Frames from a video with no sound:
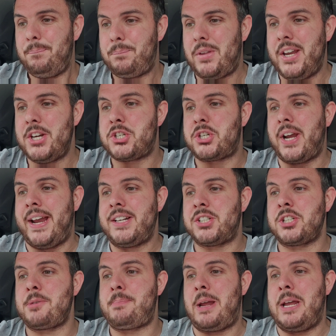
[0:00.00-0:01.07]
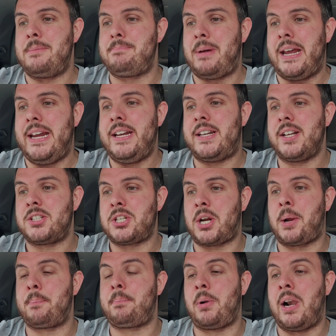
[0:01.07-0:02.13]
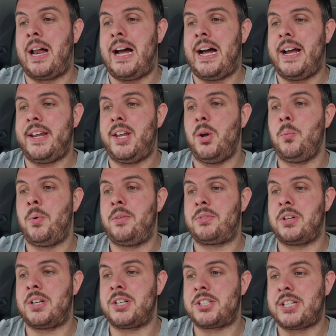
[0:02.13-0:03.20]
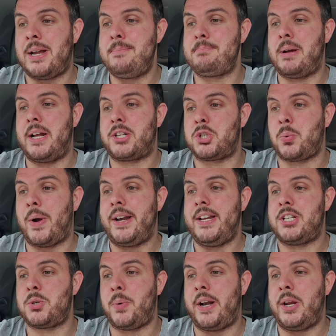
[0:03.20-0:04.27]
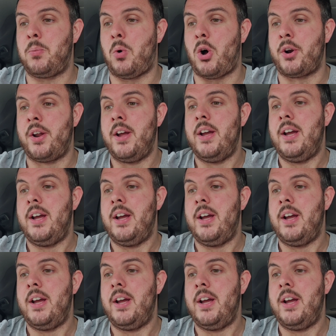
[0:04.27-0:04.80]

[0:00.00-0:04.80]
These changes are being made to comply with the December 2021